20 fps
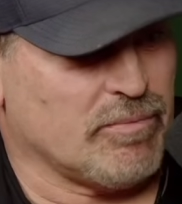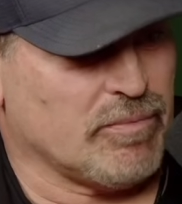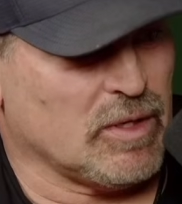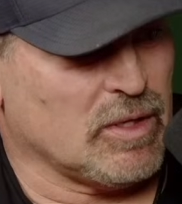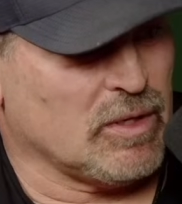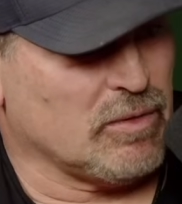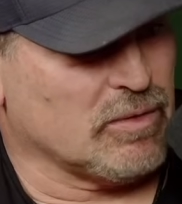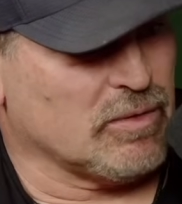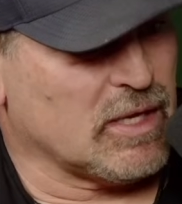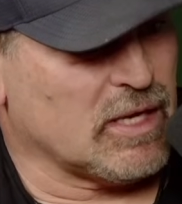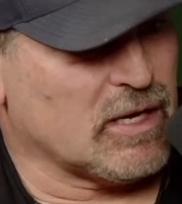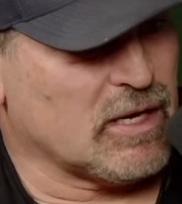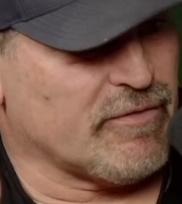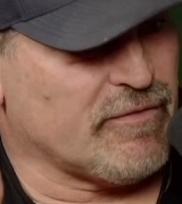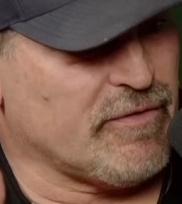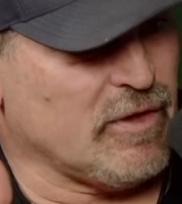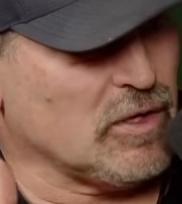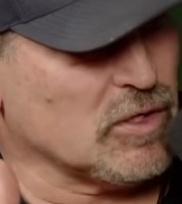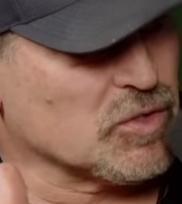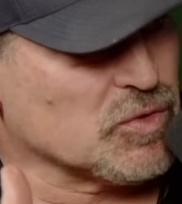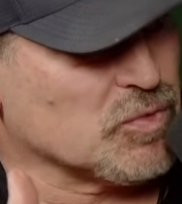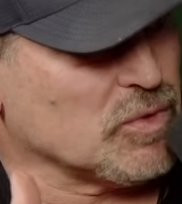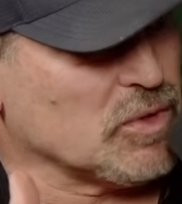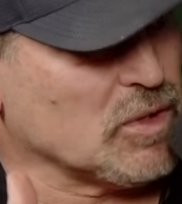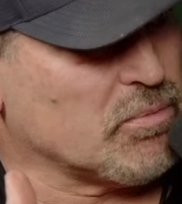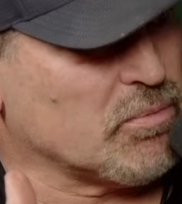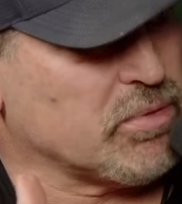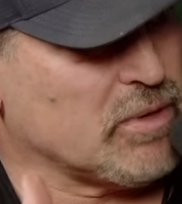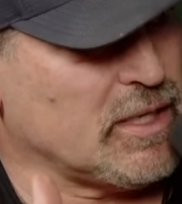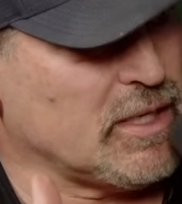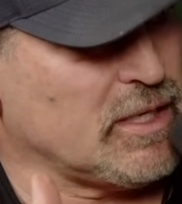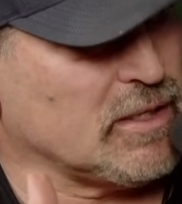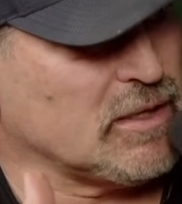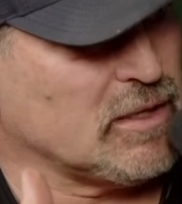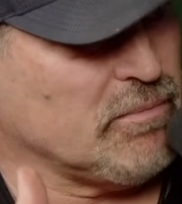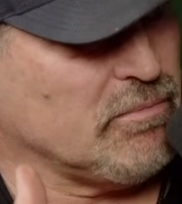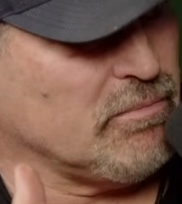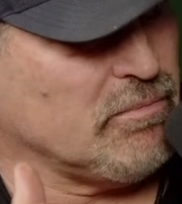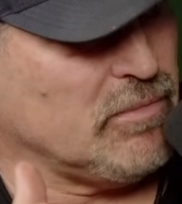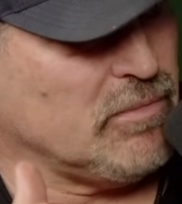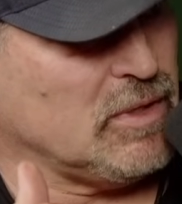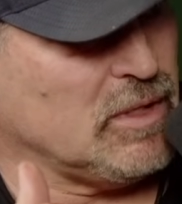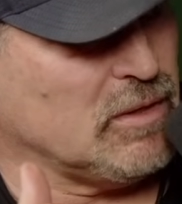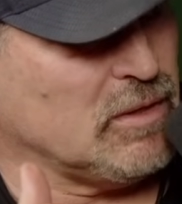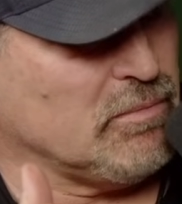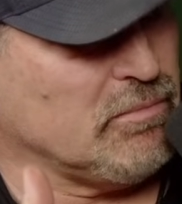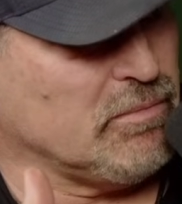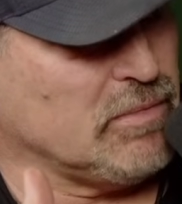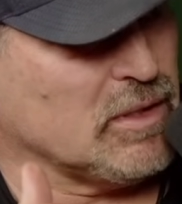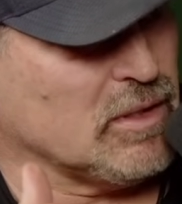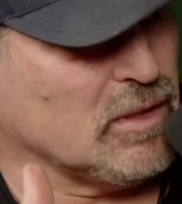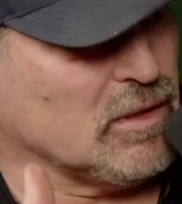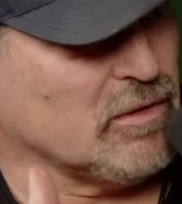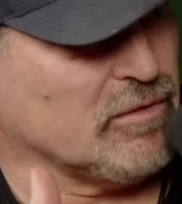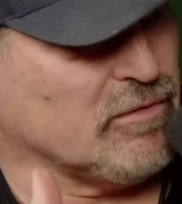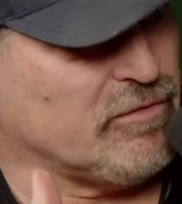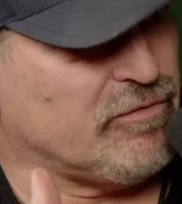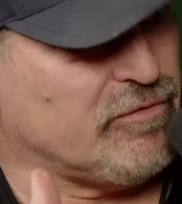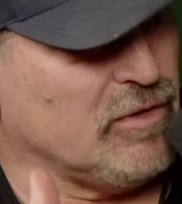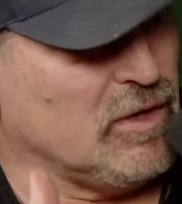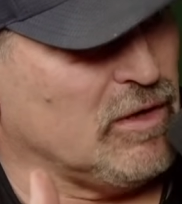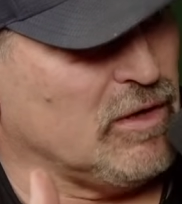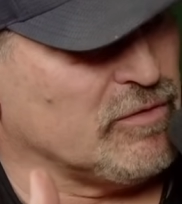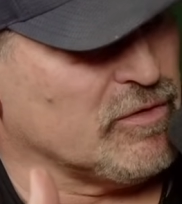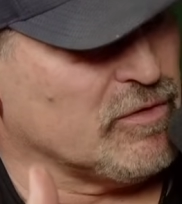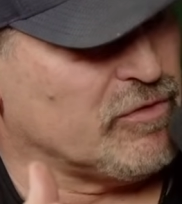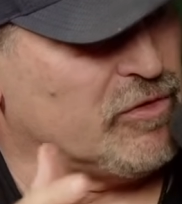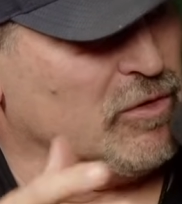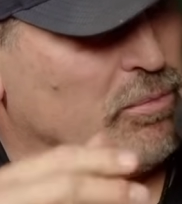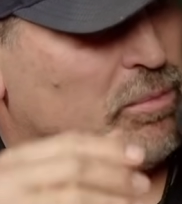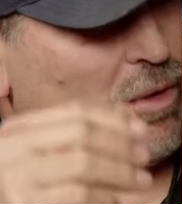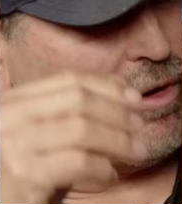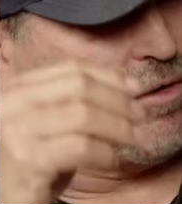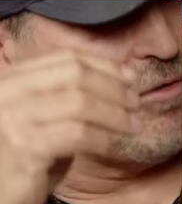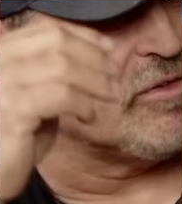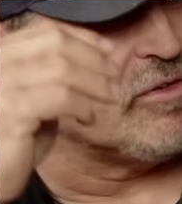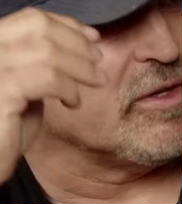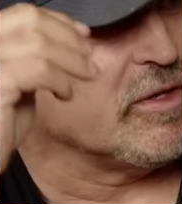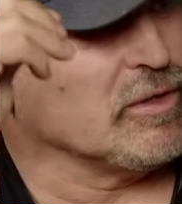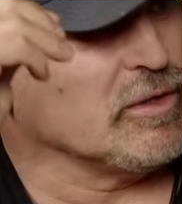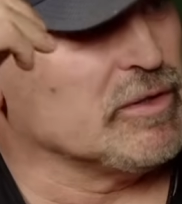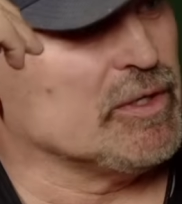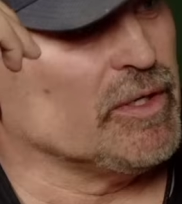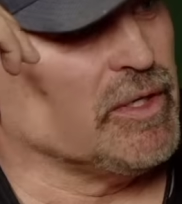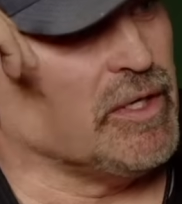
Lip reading: in the NFL is really played in the middle of the football field.